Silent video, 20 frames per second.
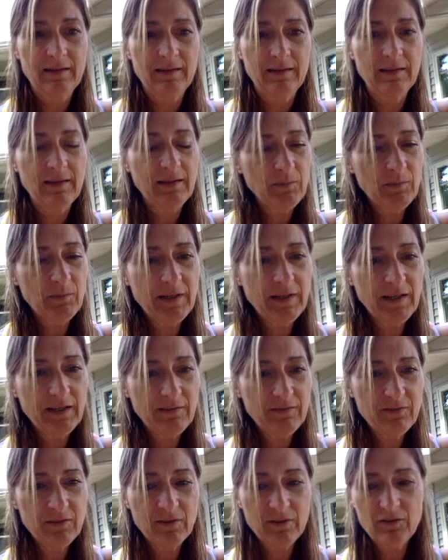Then we
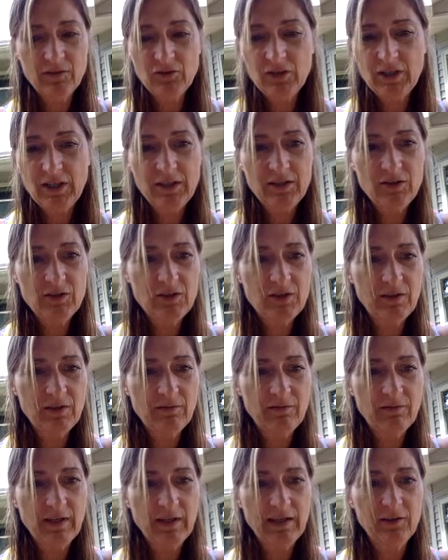have to change the
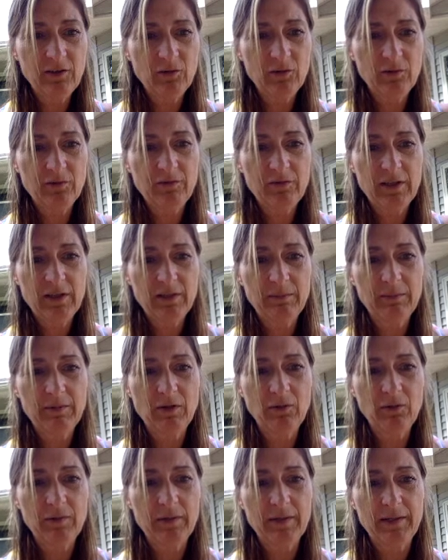value of keep
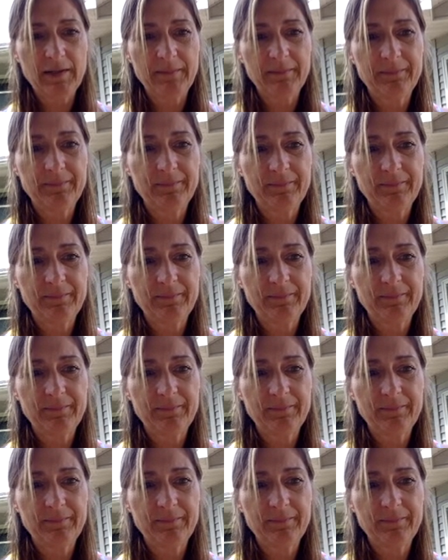going